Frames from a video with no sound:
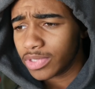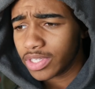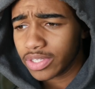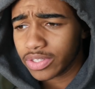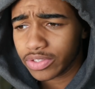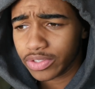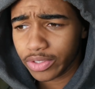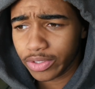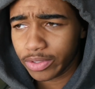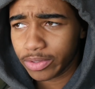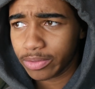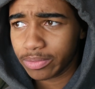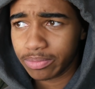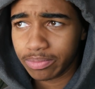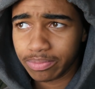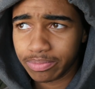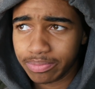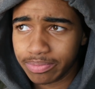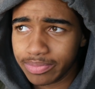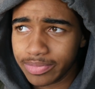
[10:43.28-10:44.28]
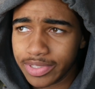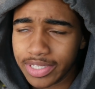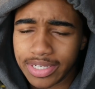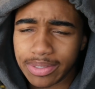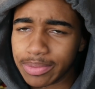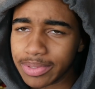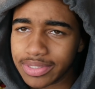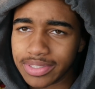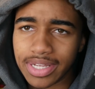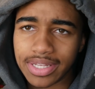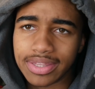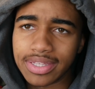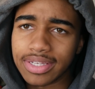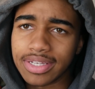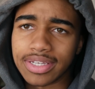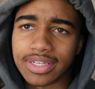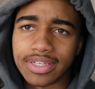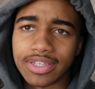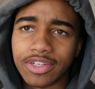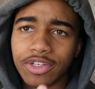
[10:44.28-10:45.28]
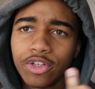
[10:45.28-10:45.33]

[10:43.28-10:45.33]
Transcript: So it was nothing